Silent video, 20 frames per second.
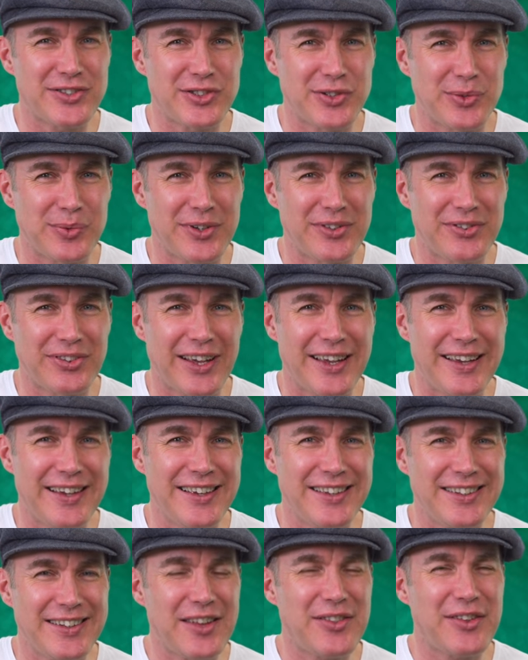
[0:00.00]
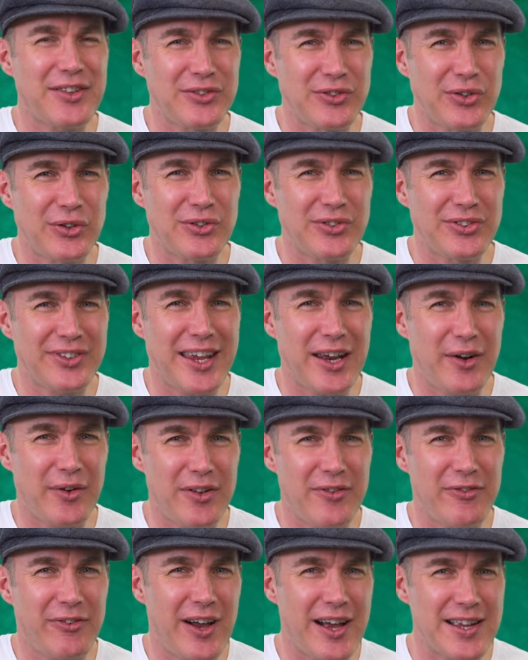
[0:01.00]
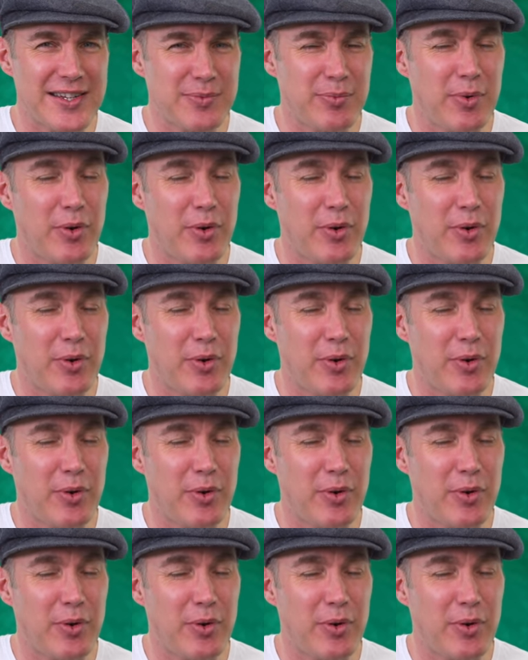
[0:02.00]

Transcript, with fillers: shall we say, nothing too scary fast.